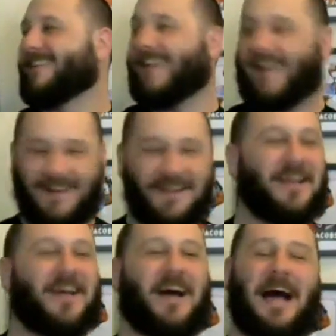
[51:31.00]
Yeah.
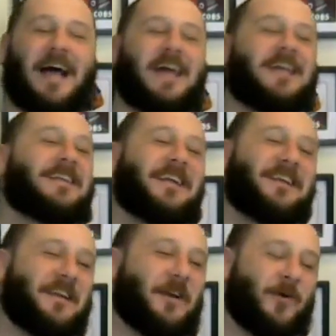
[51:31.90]
So,
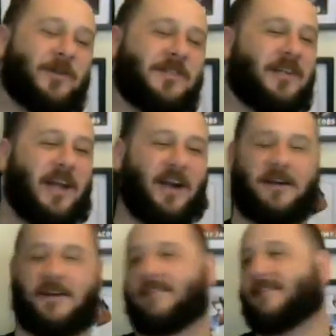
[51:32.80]
it was
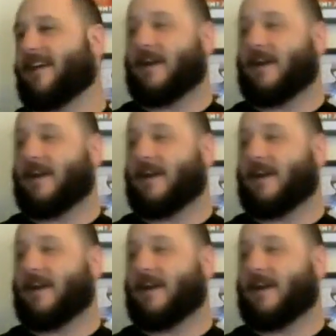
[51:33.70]
hilarious.